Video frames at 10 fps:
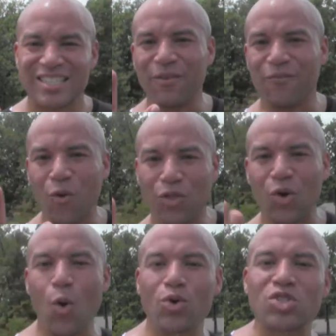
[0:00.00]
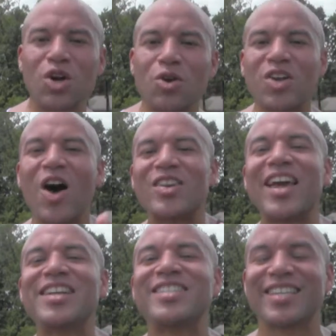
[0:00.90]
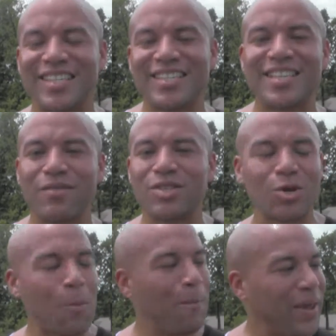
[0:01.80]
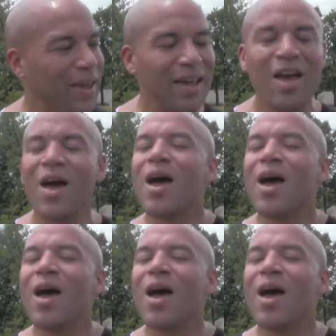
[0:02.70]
The fourth quarter starts on day 67. So be